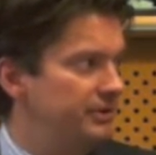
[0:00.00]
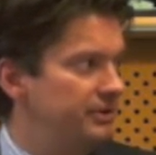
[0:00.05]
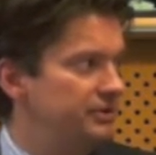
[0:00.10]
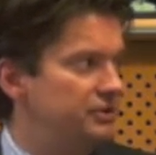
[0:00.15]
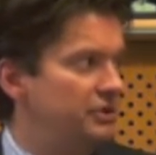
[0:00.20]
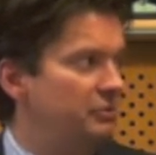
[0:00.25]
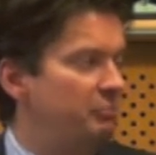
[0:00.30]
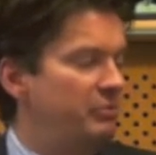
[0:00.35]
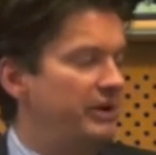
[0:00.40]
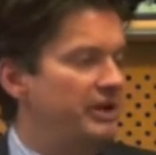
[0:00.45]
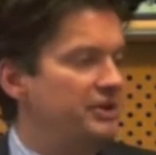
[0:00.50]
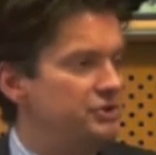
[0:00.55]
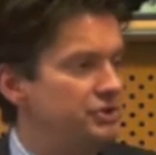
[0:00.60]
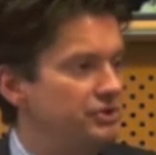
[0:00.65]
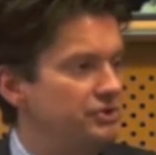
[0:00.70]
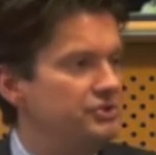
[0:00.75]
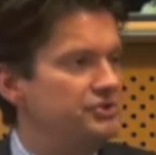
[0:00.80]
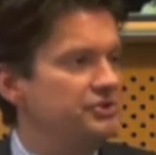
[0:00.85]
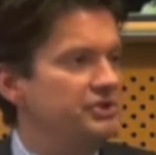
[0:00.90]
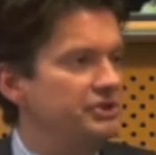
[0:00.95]
So the
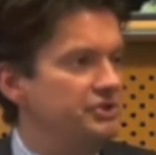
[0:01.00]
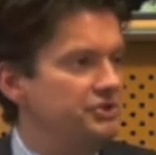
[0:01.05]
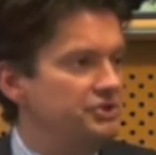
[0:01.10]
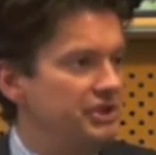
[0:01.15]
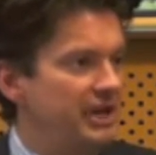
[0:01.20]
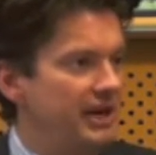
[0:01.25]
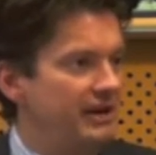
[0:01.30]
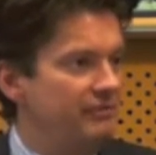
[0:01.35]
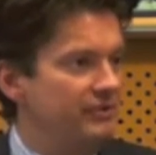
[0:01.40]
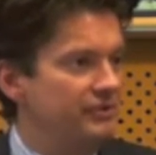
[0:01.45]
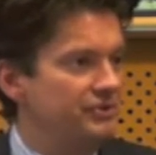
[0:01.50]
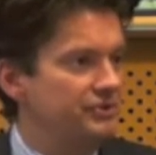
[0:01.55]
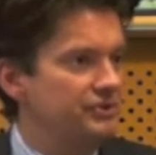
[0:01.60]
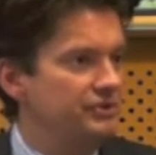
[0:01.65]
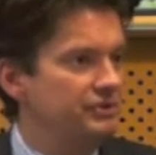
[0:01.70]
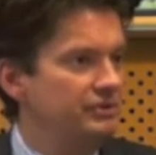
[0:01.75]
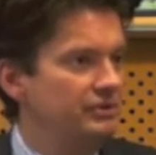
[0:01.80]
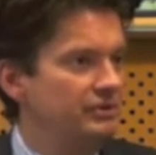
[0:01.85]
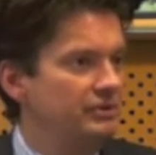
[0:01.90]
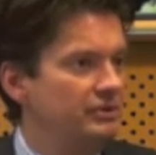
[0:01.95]
pensioners and the
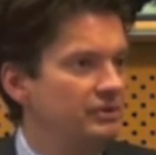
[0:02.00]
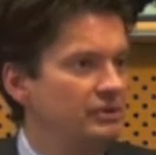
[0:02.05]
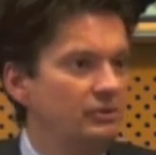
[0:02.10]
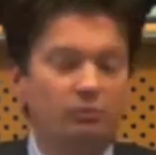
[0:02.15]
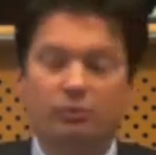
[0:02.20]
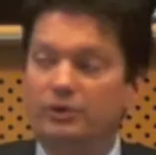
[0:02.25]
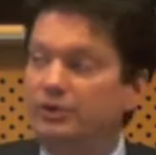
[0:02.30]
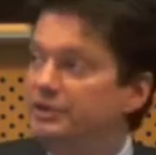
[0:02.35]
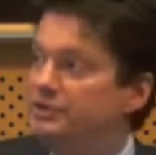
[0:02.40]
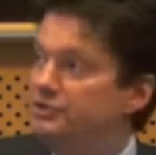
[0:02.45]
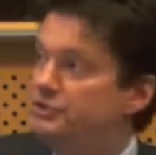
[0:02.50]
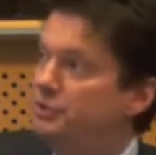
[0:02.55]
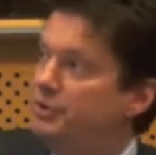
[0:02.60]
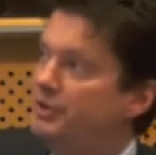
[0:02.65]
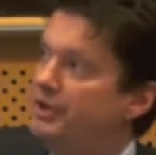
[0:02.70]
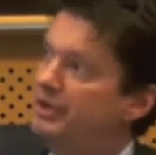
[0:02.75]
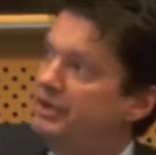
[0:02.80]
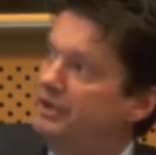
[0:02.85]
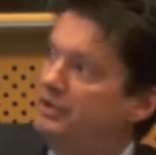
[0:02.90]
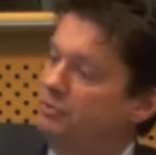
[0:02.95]
savers will
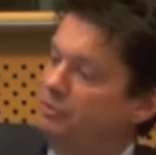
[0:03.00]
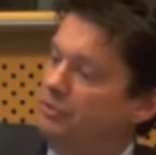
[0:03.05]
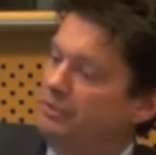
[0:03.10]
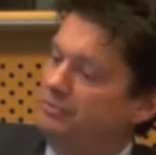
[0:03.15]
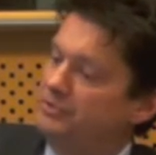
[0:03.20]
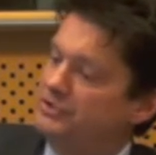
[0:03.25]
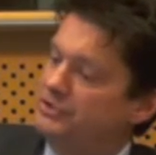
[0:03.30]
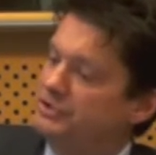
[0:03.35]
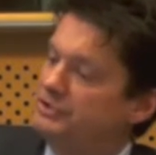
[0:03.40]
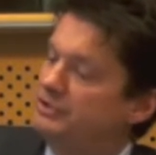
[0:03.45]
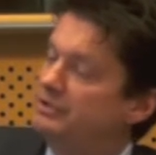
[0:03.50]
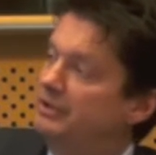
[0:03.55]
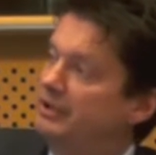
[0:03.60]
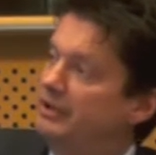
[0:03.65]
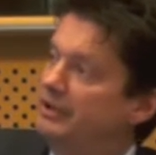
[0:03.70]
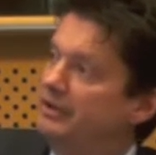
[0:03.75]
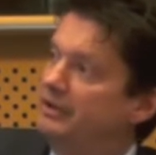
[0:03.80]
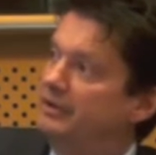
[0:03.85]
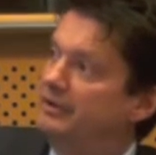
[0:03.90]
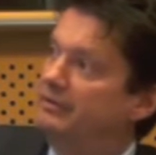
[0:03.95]
enjoy an enormous
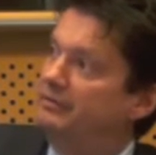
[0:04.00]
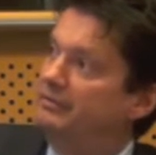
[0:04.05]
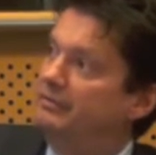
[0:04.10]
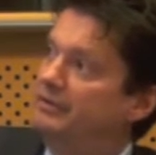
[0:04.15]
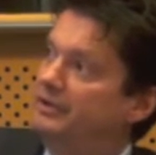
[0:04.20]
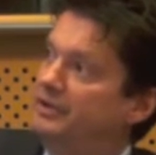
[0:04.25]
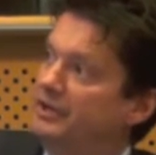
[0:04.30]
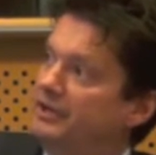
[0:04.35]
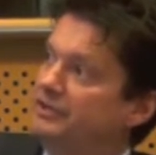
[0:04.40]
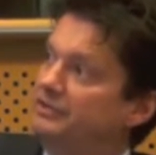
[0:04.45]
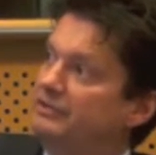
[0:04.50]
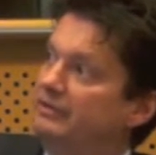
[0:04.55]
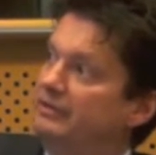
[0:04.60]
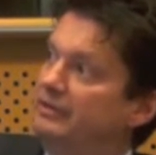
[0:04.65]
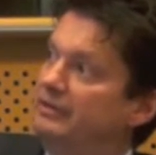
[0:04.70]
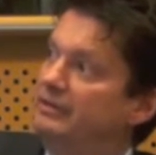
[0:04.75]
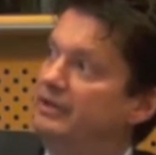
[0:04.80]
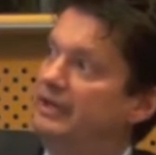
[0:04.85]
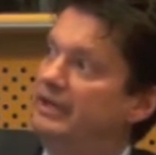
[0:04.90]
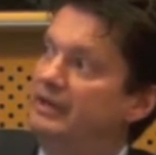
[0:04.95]
cut
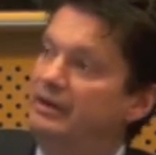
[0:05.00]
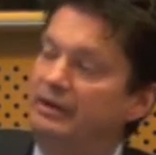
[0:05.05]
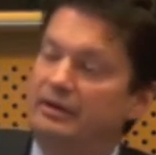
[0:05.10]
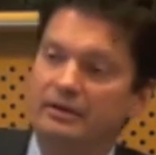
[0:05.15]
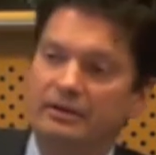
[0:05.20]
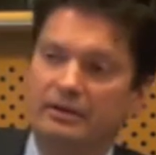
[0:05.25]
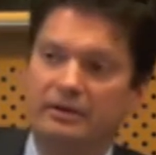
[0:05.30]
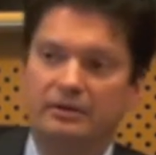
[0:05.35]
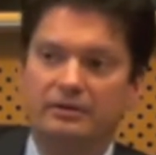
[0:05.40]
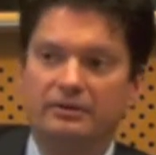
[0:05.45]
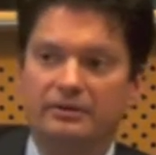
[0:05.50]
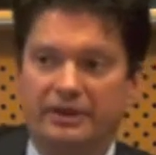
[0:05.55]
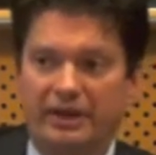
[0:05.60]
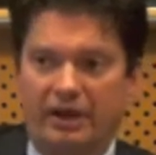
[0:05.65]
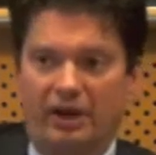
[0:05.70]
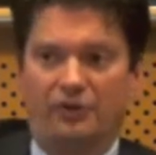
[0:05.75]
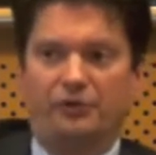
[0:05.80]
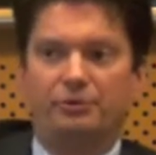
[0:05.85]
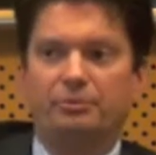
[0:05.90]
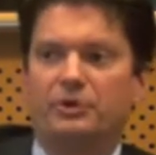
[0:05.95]
in
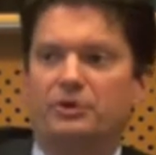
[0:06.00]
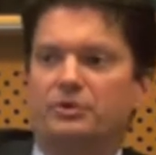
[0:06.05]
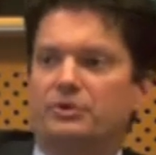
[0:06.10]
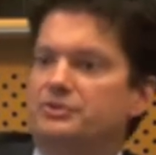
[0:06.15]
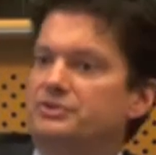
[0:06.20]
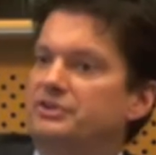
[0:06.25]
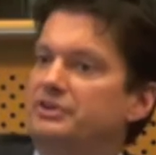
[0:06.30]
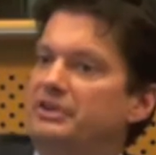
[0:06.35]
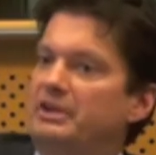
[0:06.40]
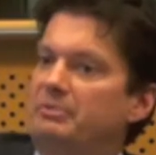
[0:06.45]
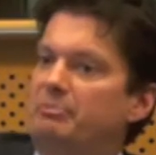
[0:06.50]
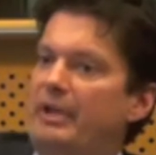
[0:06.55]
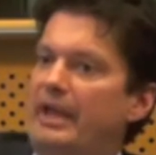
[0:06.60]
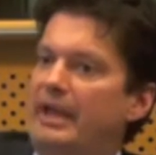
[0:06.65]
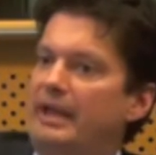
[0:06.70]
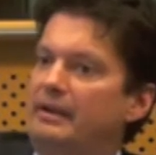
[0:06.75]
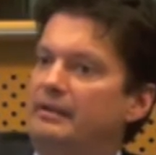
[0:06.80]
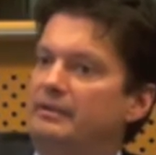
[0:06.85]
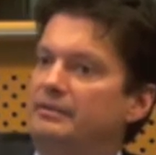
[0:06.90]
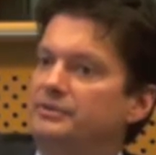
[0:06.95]
the ultimate cost that they
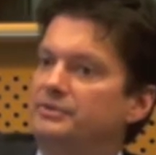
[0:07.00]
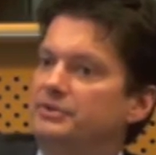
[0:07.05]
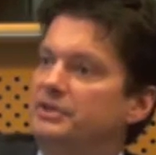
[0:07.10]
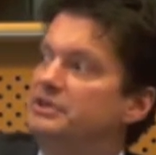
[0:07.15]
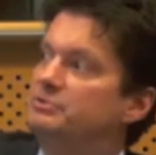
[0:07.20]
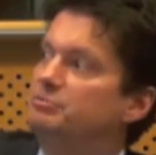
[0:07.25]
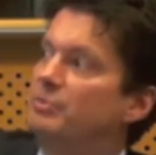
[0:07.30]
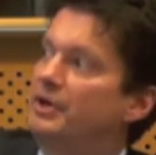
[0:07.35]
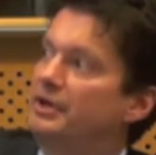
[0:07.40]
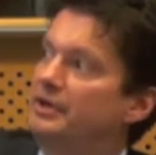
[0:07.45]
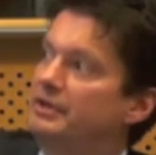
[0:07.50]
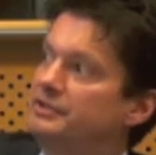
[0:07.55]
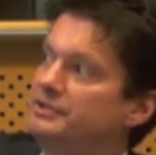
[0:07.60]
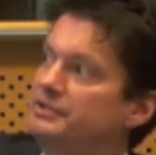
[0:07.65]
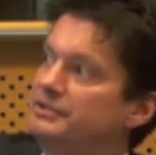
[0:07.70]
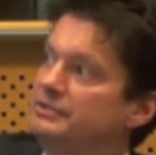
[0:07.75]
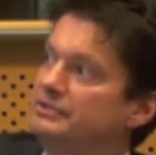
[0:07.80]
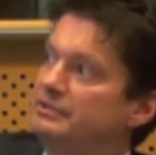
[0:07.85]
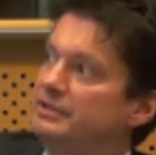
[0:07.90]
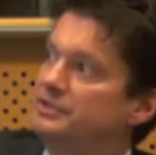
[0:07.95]
pay to these
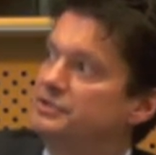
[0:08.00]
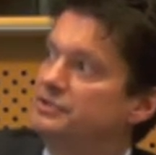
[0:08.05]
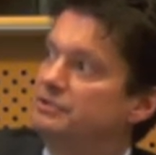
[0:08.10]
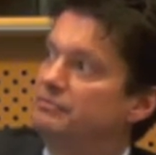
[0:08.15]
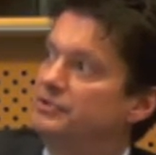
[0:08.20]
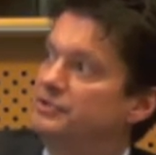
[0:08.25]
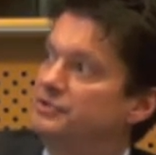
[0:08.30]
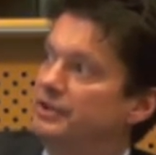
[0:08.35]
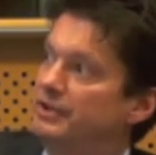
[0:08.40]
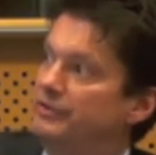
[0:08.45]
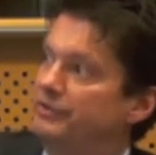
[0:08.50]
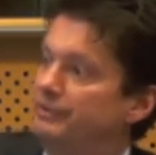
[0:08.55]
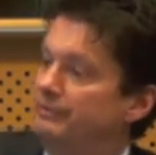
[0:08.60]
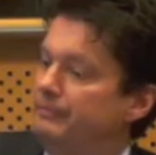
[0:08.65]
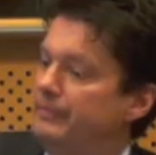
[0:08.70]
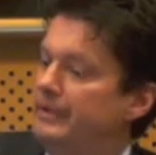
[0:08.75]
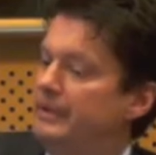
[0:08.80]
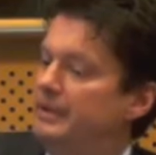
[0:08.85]
markets as a result.